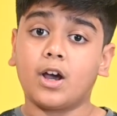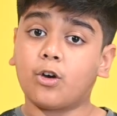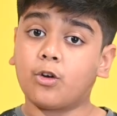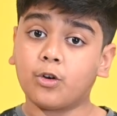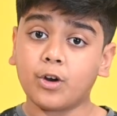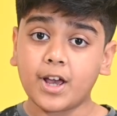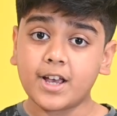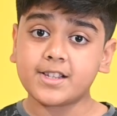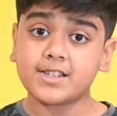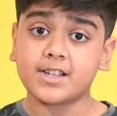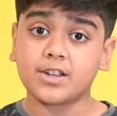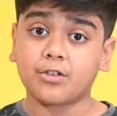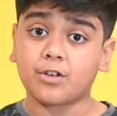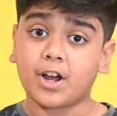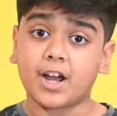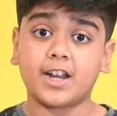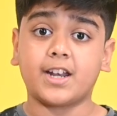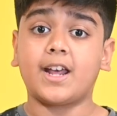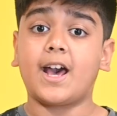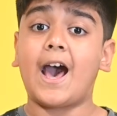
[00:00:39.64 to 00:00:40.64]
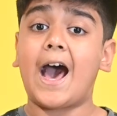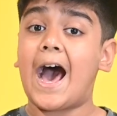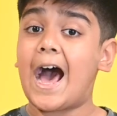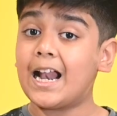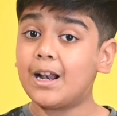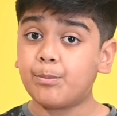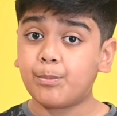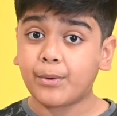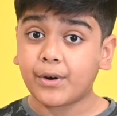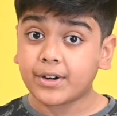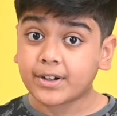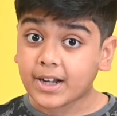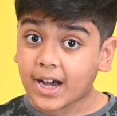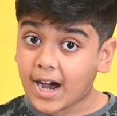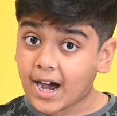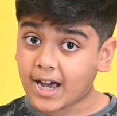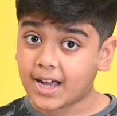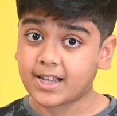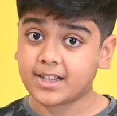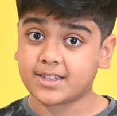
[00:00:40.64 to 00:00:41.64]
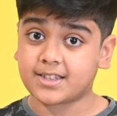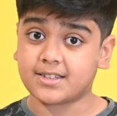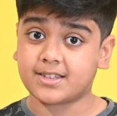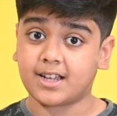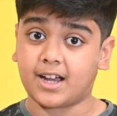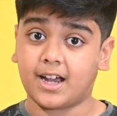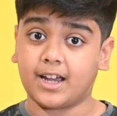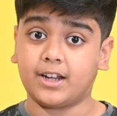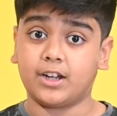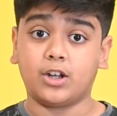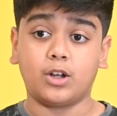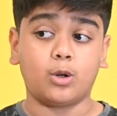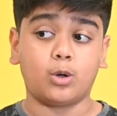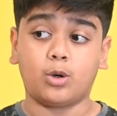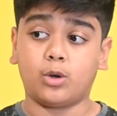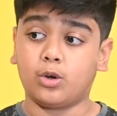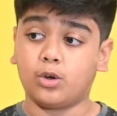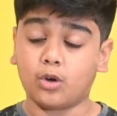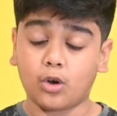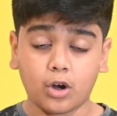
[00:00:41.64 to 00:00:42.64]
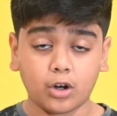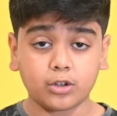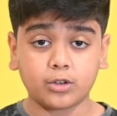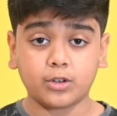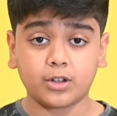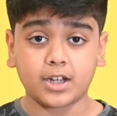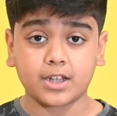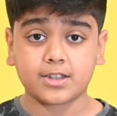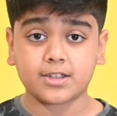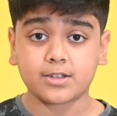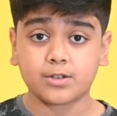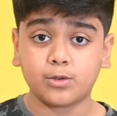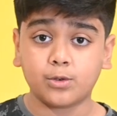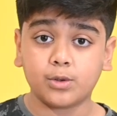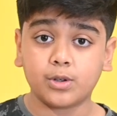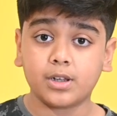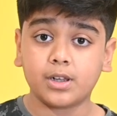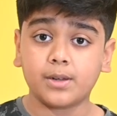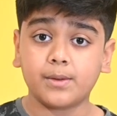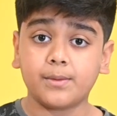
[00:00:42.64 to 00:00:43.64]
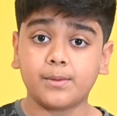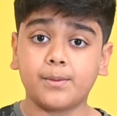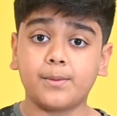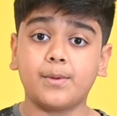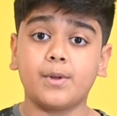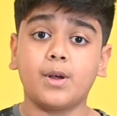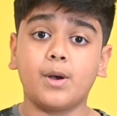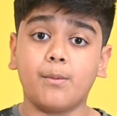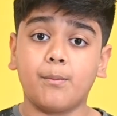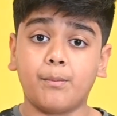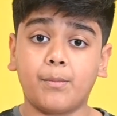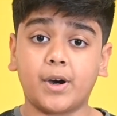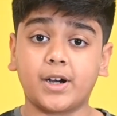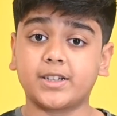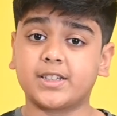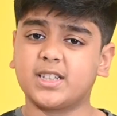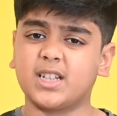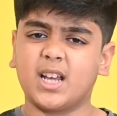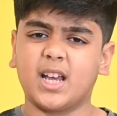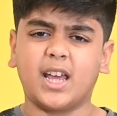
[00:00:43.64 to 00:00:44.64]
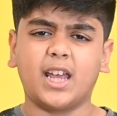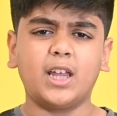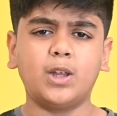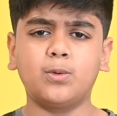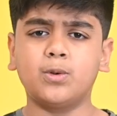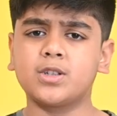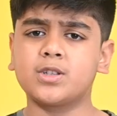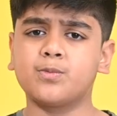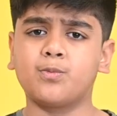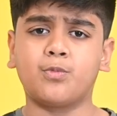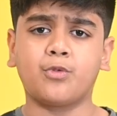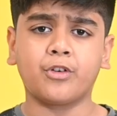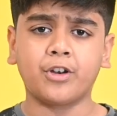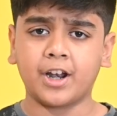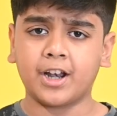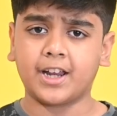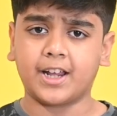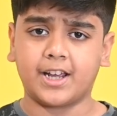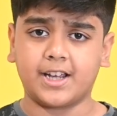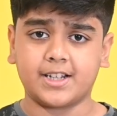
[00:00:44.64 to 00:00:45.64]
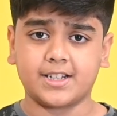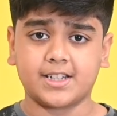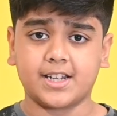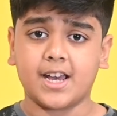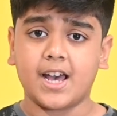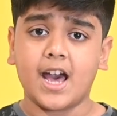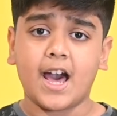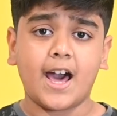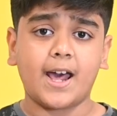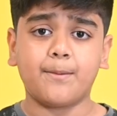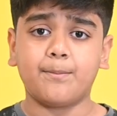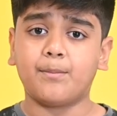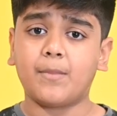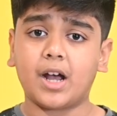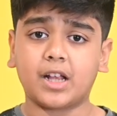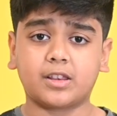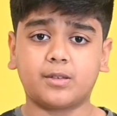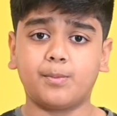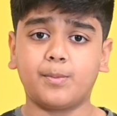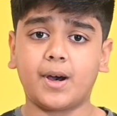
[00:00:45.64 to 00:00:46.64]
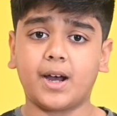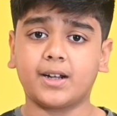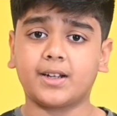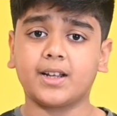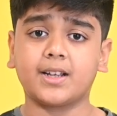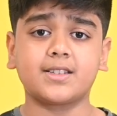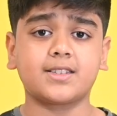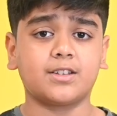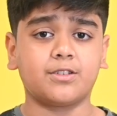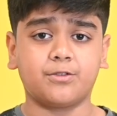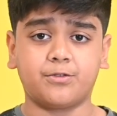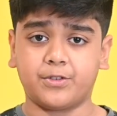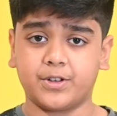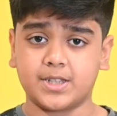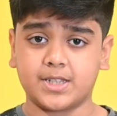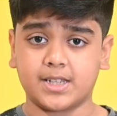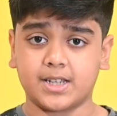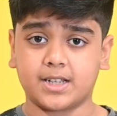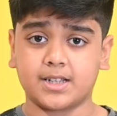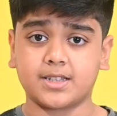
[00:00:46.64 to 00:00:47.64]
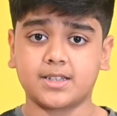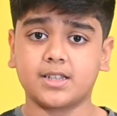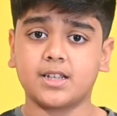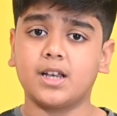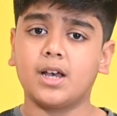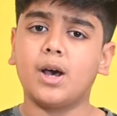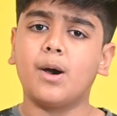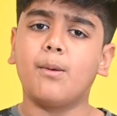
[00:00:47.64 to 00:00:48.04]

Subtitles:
Crazy, right? Albert Einstein, not good at school? But he was brilliant at mathematics and physics.